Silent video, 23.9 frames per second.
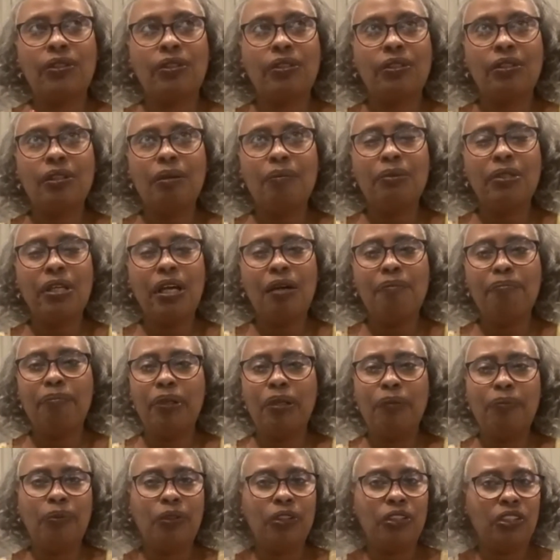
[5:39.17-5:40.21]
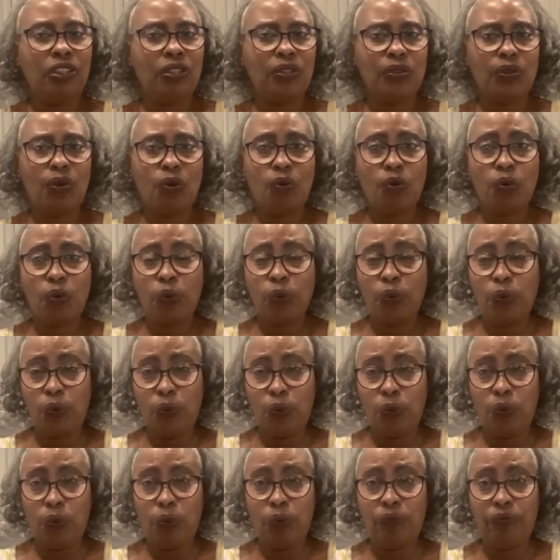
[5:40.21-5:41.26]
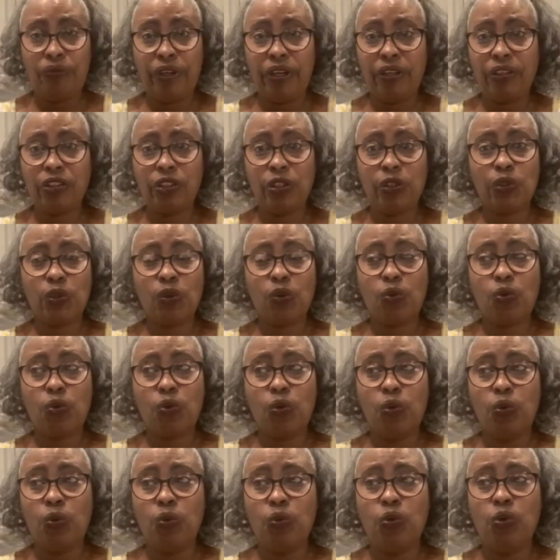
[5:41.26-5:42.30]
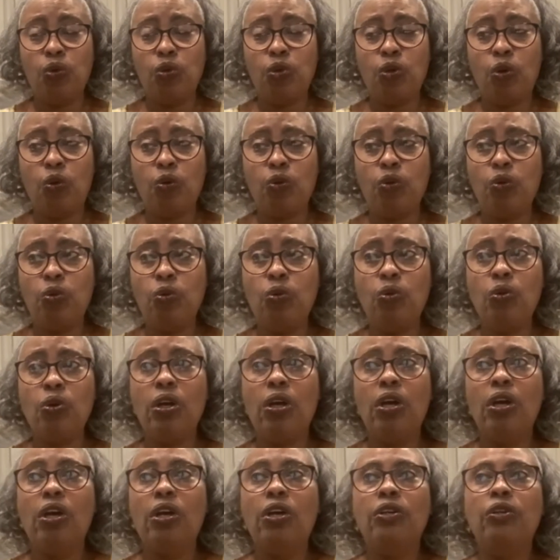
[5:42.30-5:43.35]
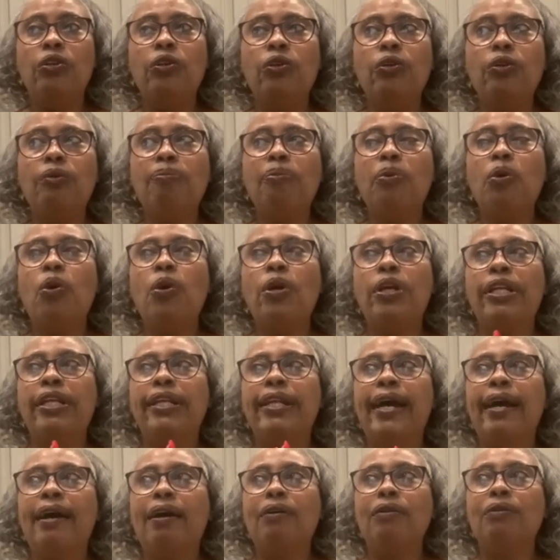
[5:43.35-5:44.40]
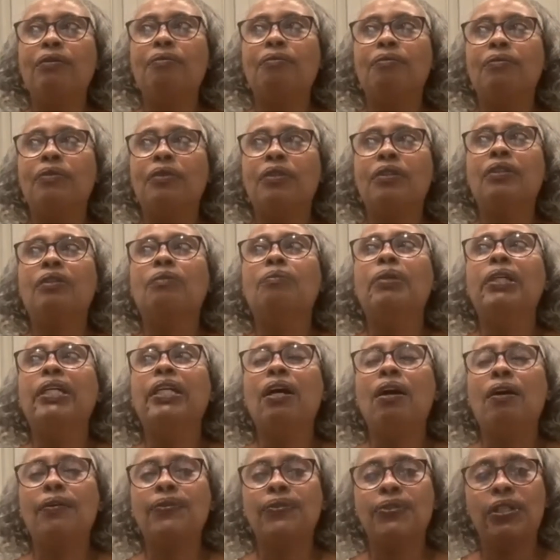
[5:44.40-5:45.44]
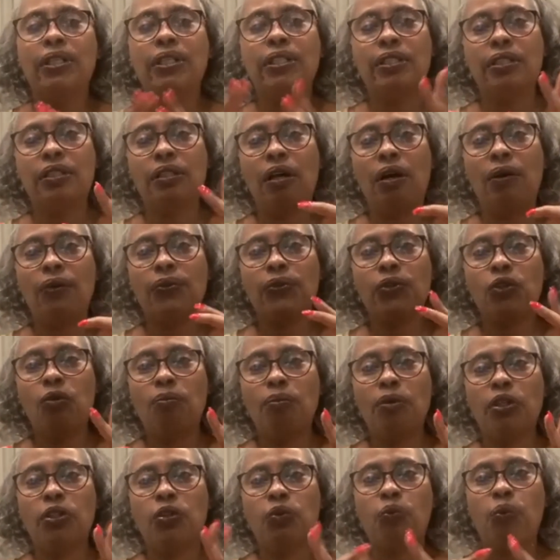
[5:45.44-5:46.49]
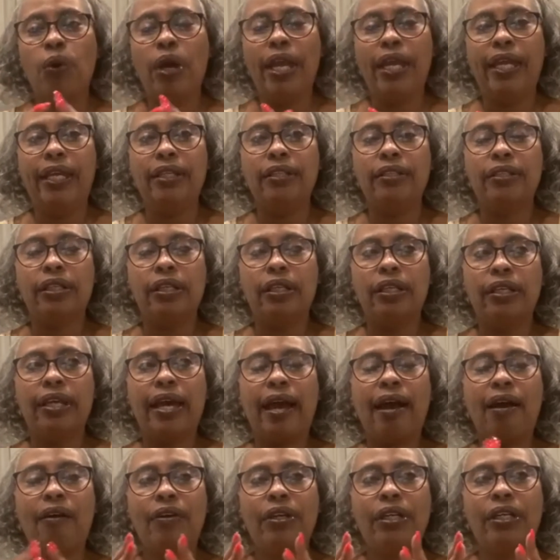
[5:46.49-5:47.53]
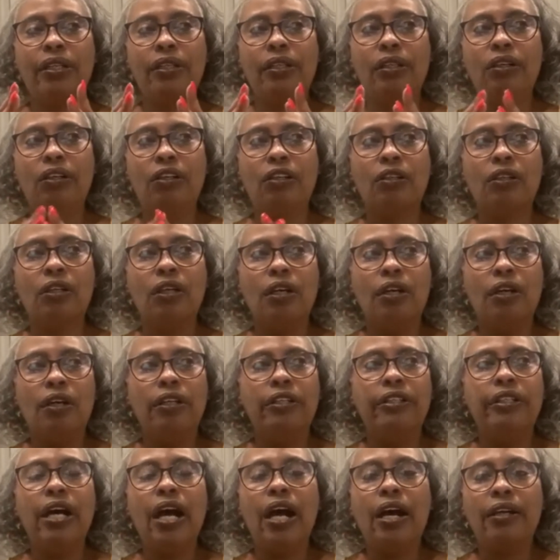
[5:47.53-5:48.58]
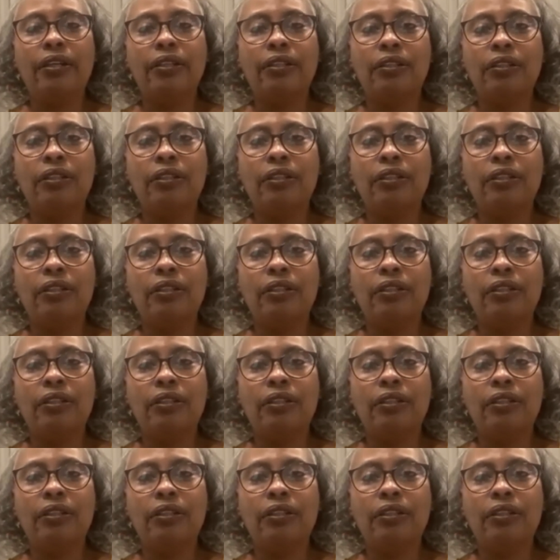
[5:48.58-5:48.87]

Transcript: sometimes people are just so cruel. They're just so cruel. You know, you're pointing out because he's lost so much weight and how he looked, not